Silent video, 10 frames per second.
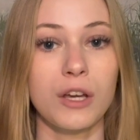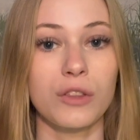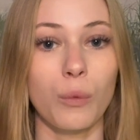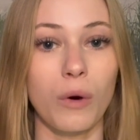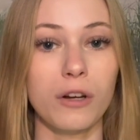
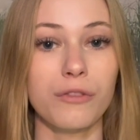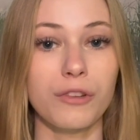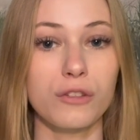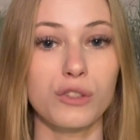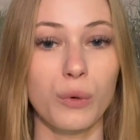The water
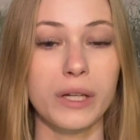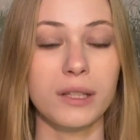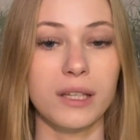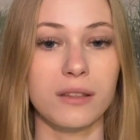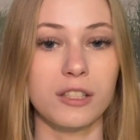flows
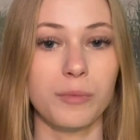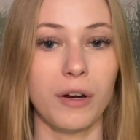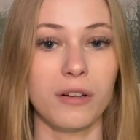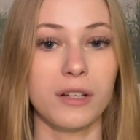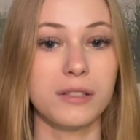quickly in this
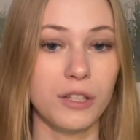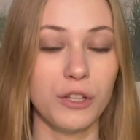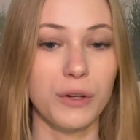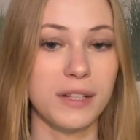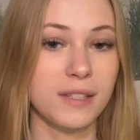part until
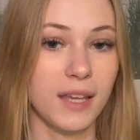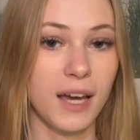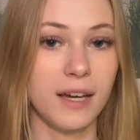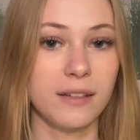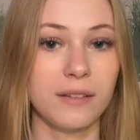you get to the
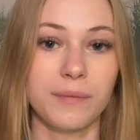head.